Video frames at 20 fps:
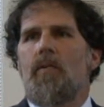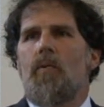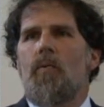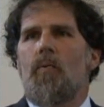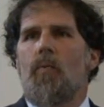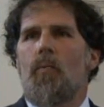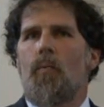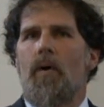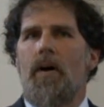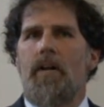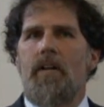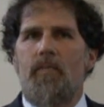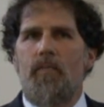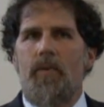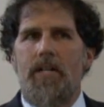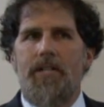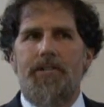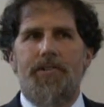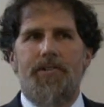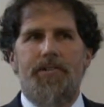one of
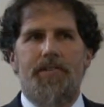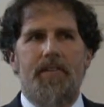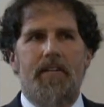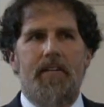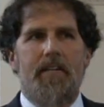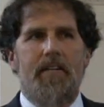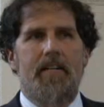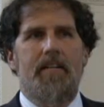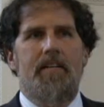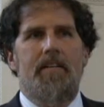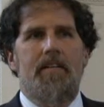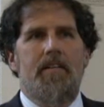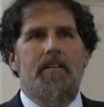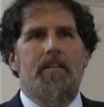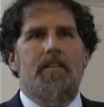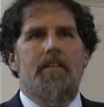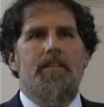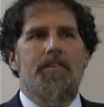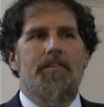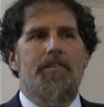which
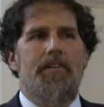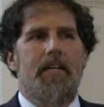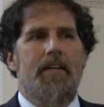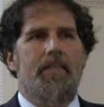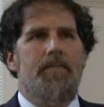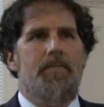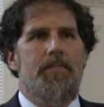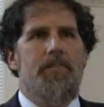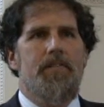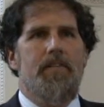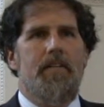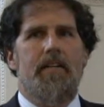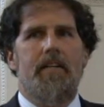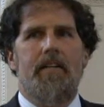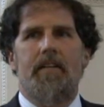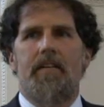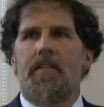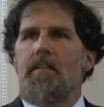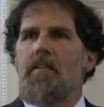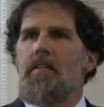James
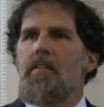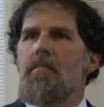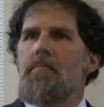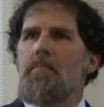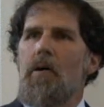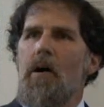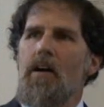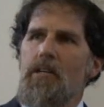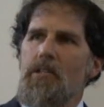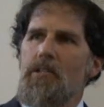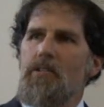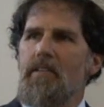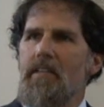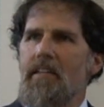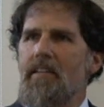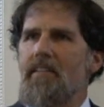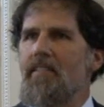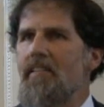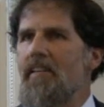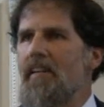
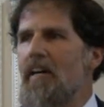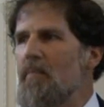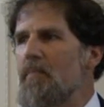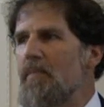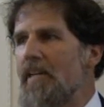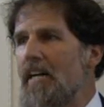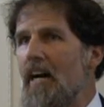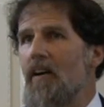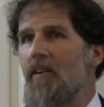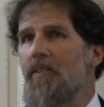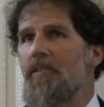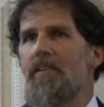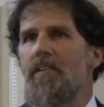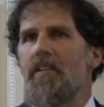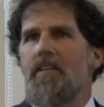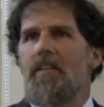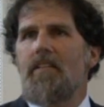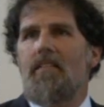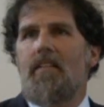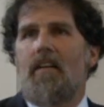partially helped me out.
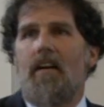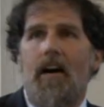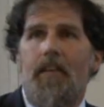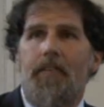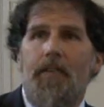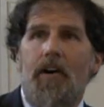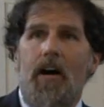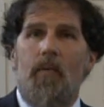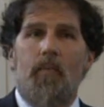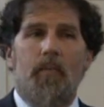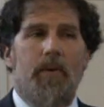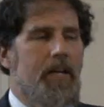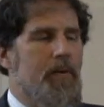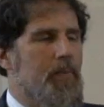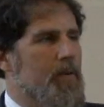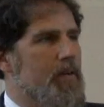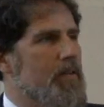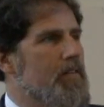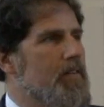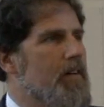I thought we
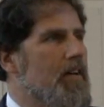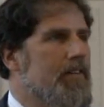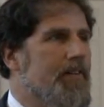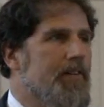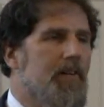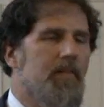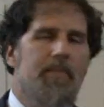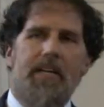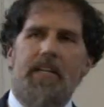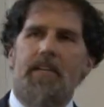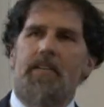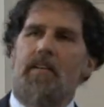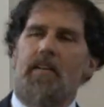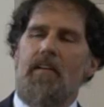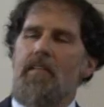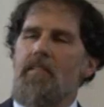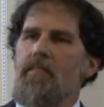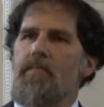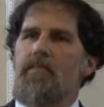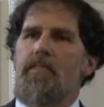were a little bit
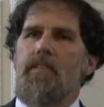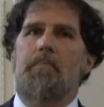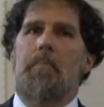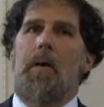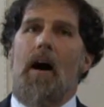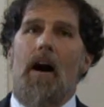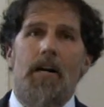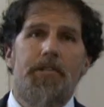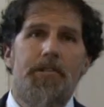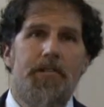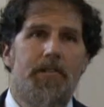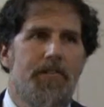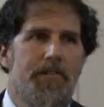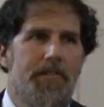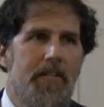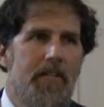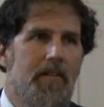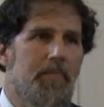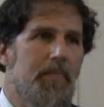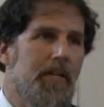of imposters
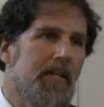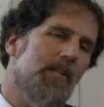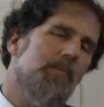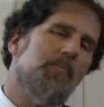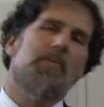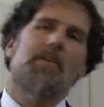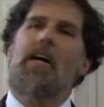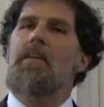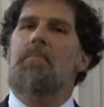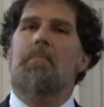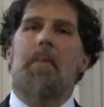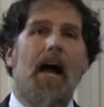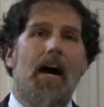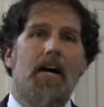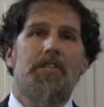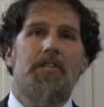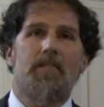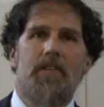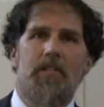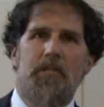here because we're not a
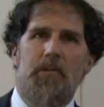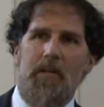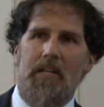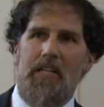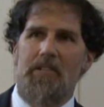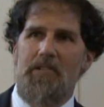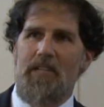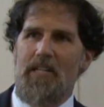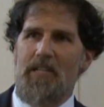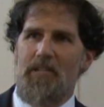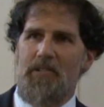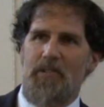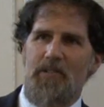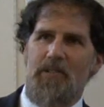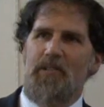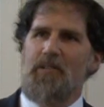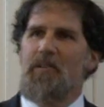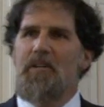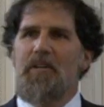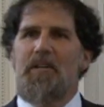pacifist organization,
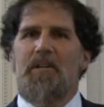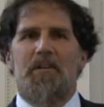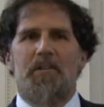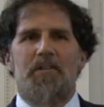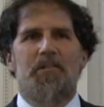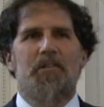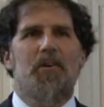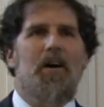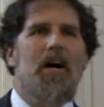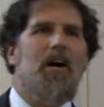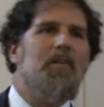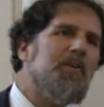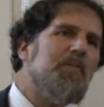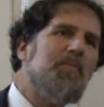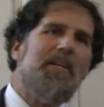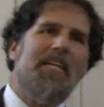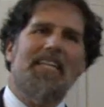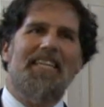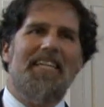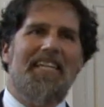and so how could we
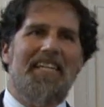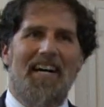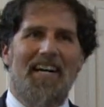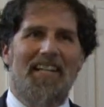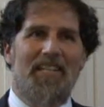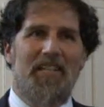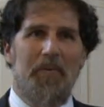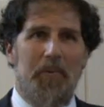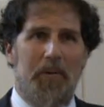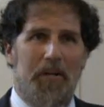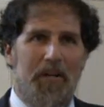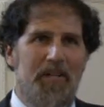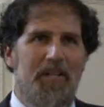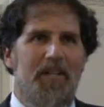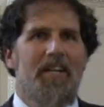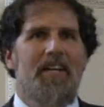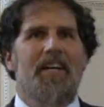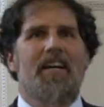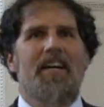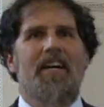get the Gandhi Award?
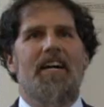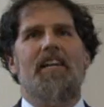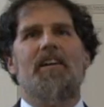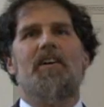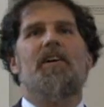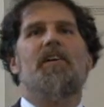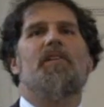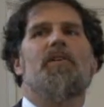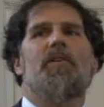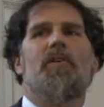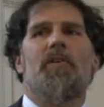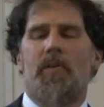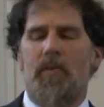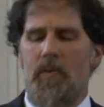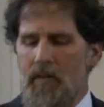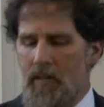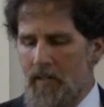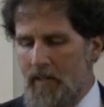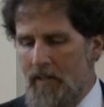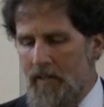And although
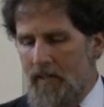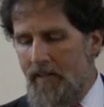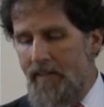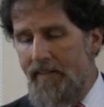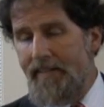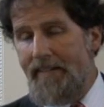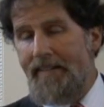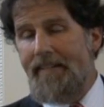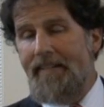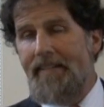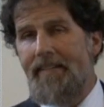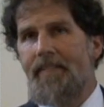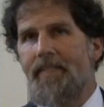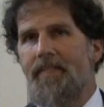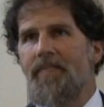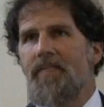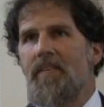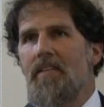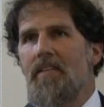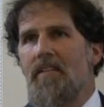it
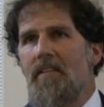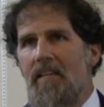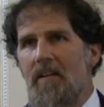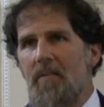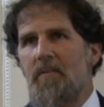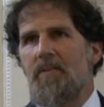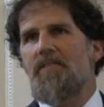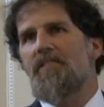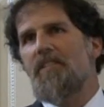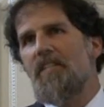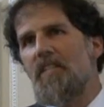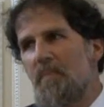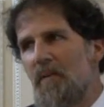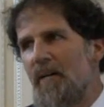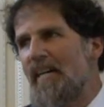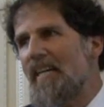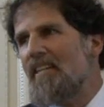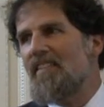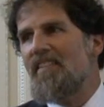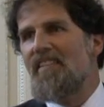was
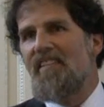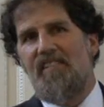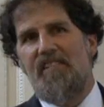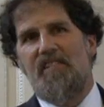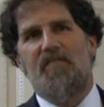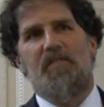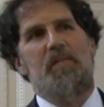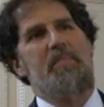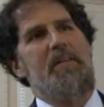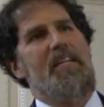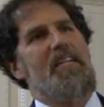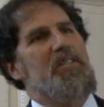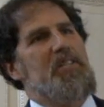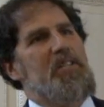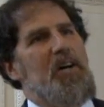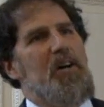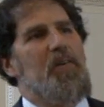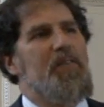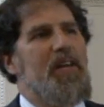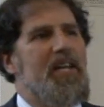explained a few minutes
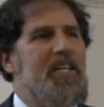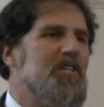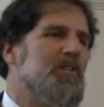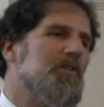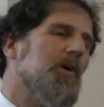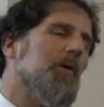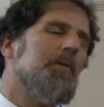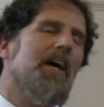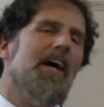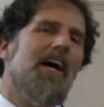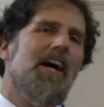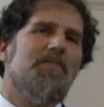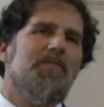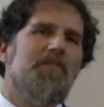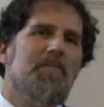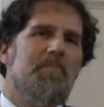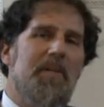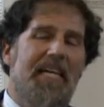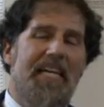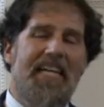ago that you don't have to
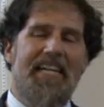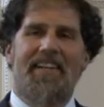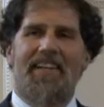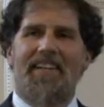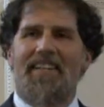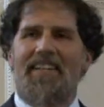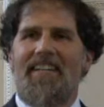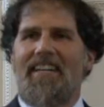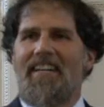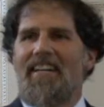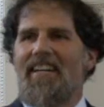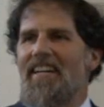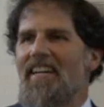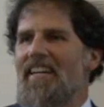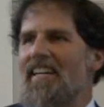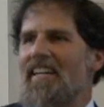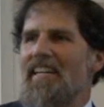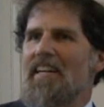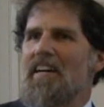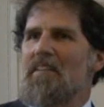be
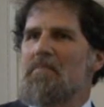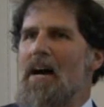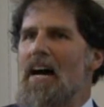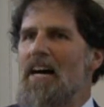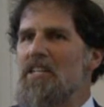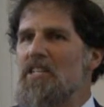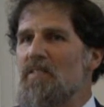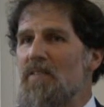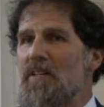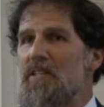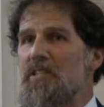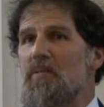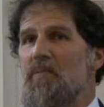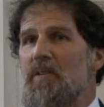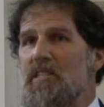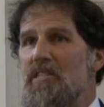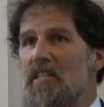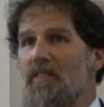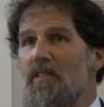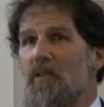a pacifist to
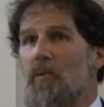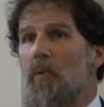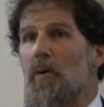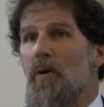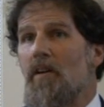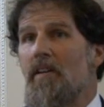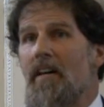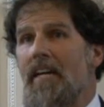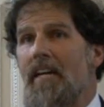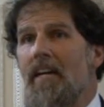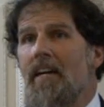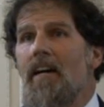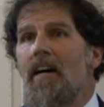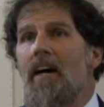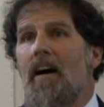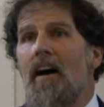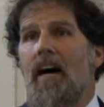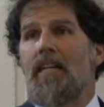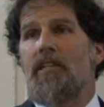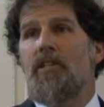receive the award,
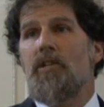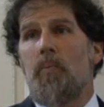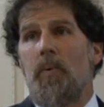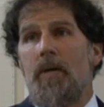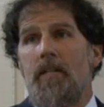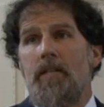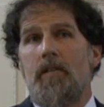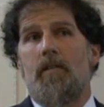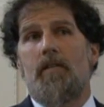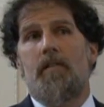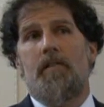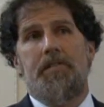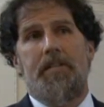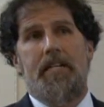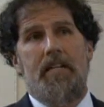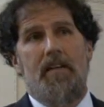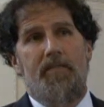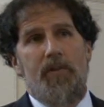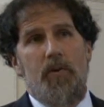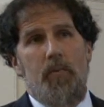I do want to
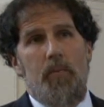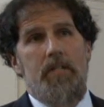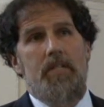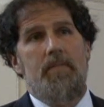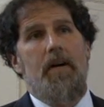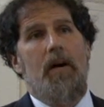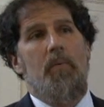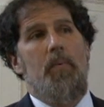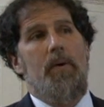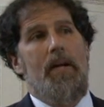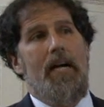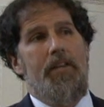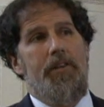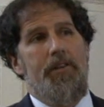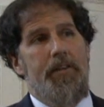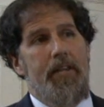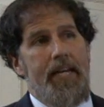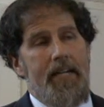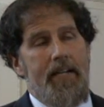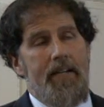say a few words about what I
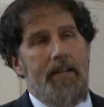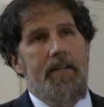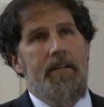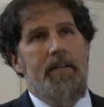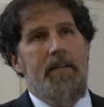think